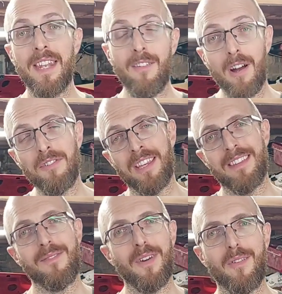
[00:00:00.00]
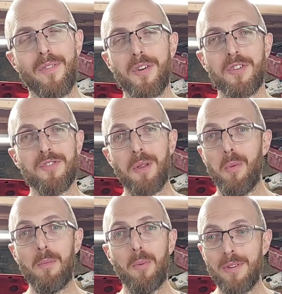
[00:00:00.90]
And there are 16 valve versions of the
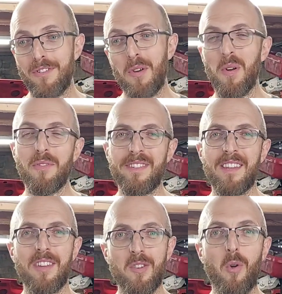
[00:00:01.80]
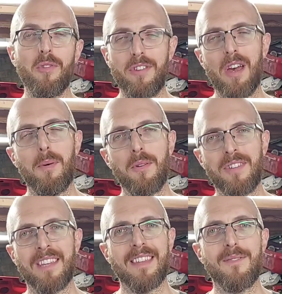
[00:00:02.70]
1.2, and obviously there's a non-turbo
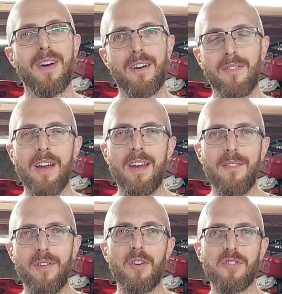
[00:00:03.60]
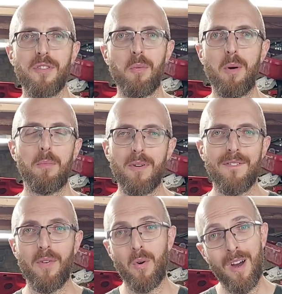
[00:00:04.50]
16 valve version of the
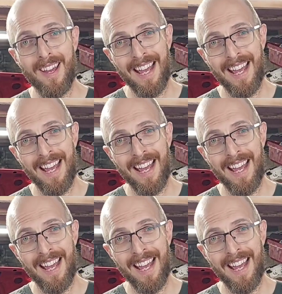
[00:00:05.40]
1.4.